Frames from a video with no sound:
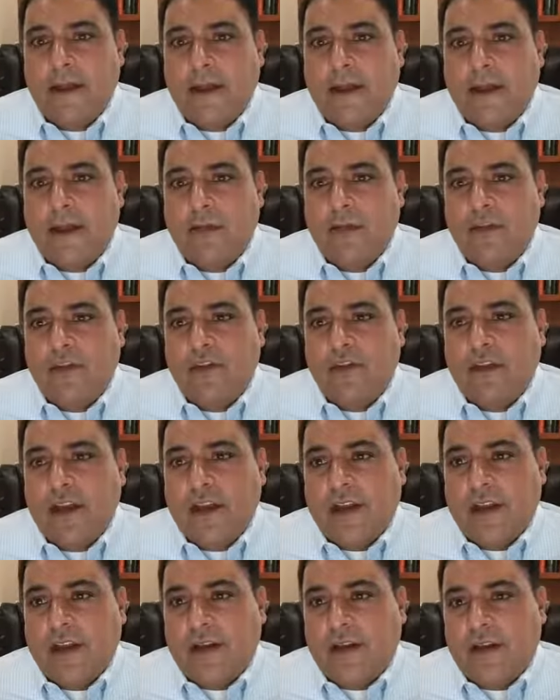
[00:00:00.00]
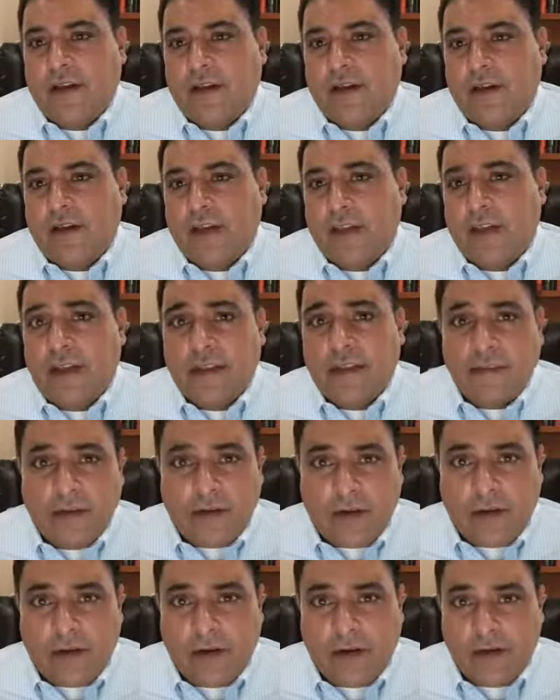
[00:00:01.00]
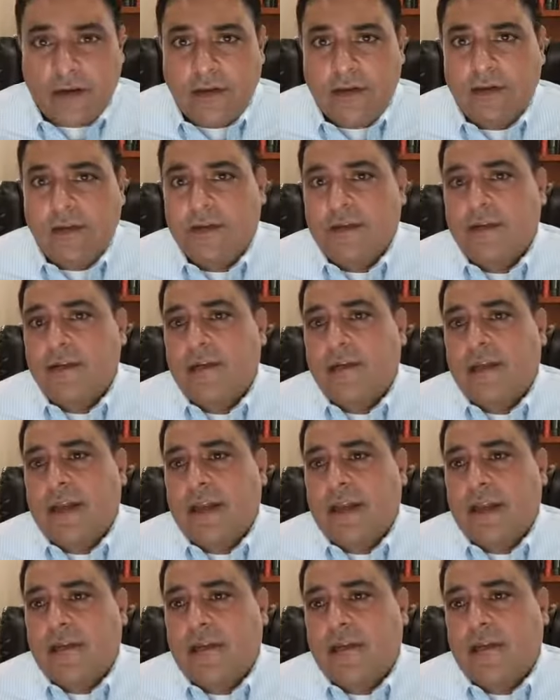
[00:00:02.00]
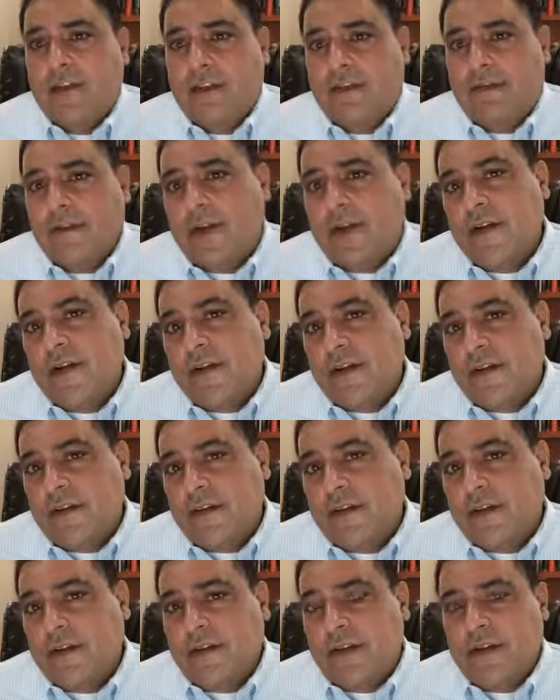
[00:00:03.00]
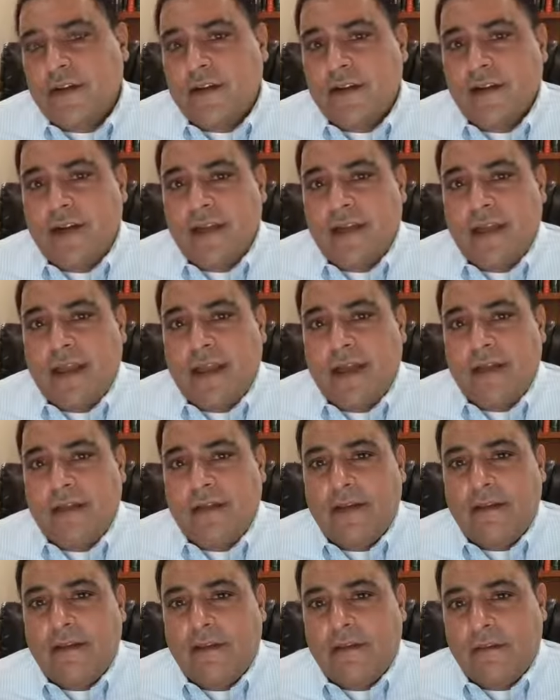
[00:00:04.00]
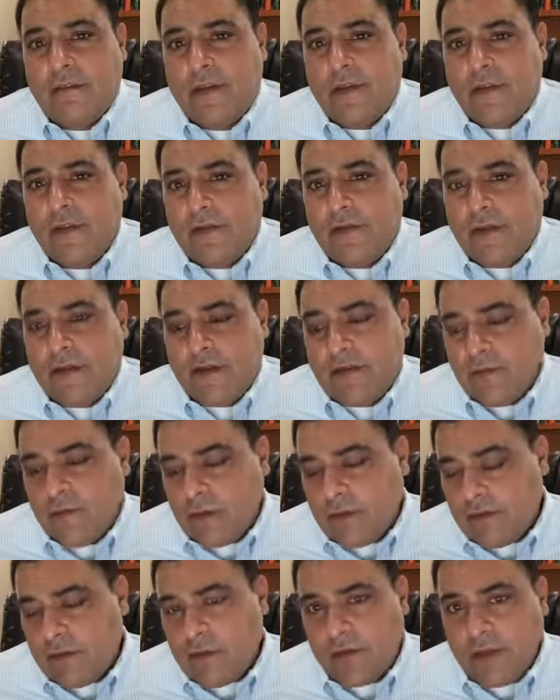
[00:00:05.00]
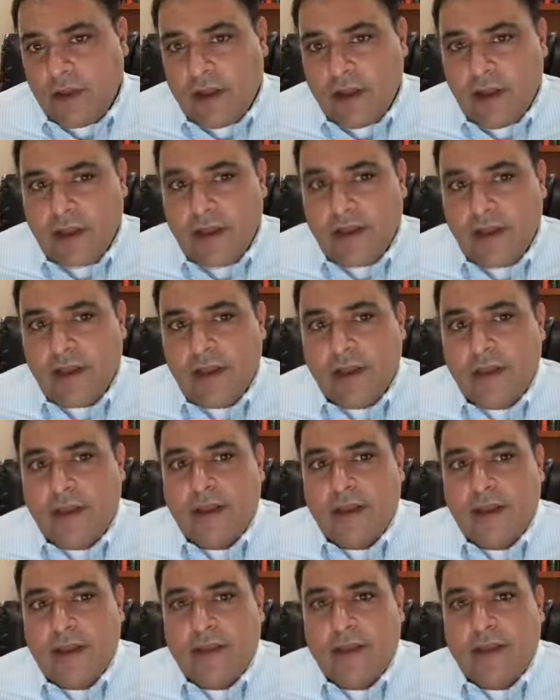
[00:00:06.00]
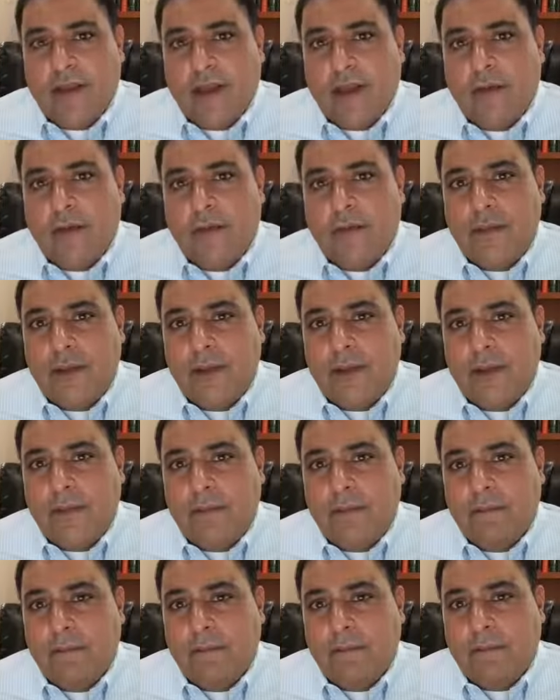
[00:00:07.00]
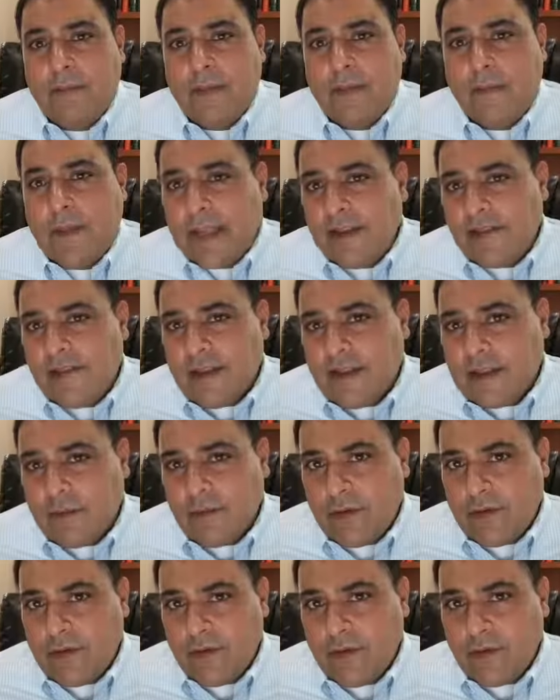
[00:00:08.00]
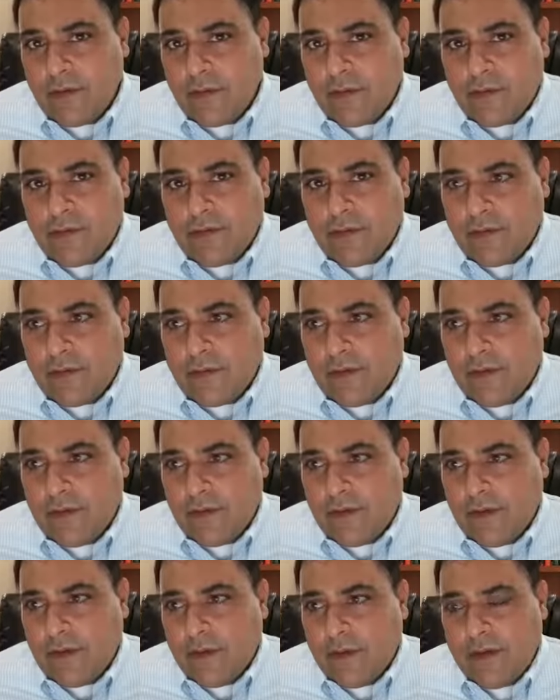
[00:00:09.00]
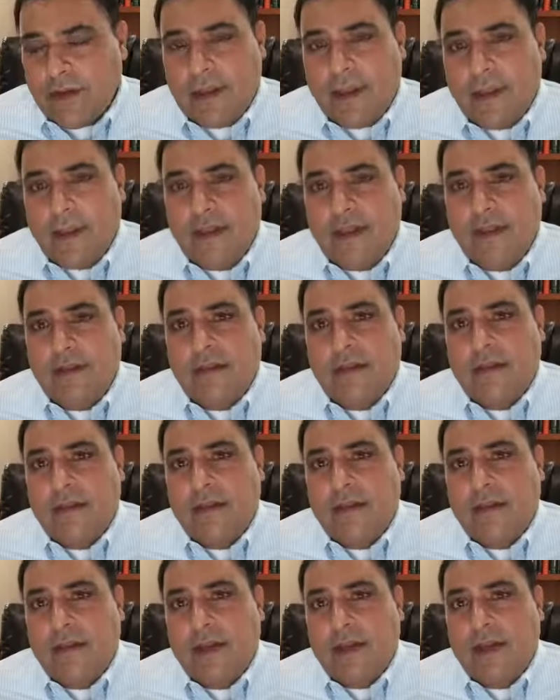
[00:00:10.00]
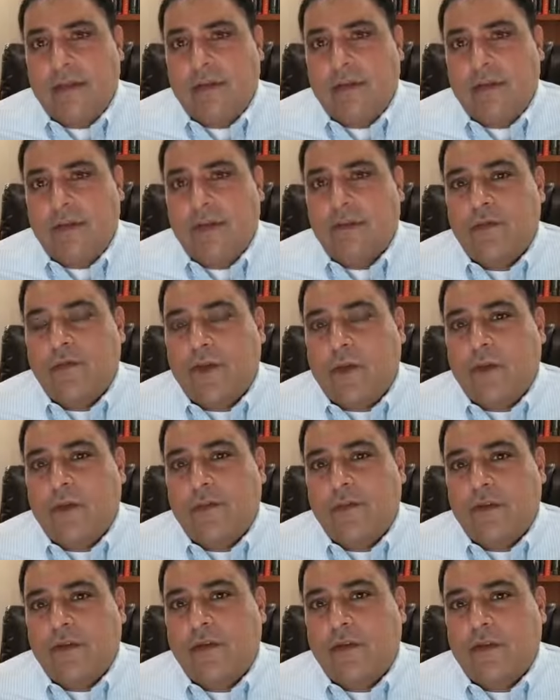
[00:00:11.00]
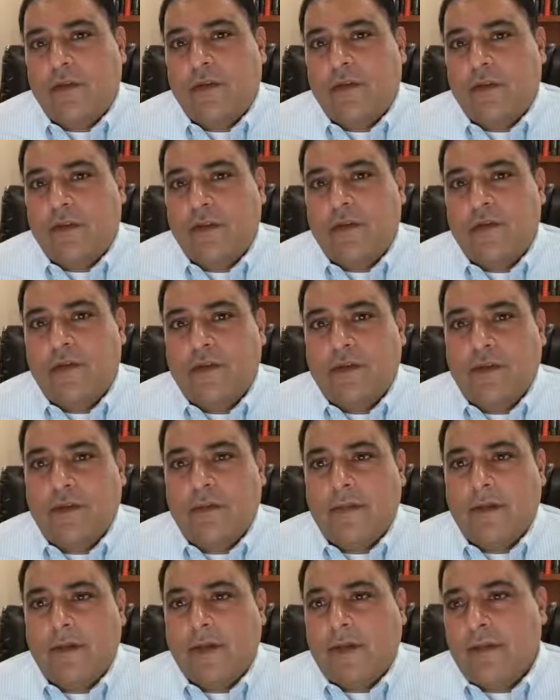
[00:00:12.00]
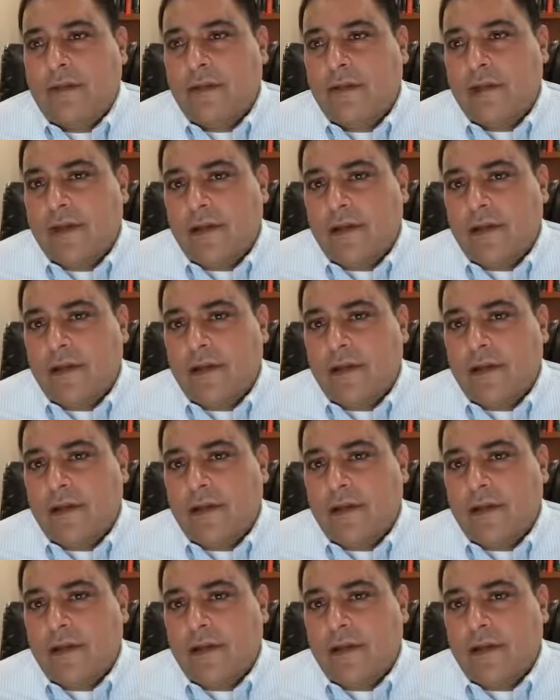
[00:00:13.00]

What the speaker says: I would check ESR, and I would check ferritin. And if once I found one of those high, that would be the baseline I would use with someone, and then I would do follow-ups to see if those levels are coming down.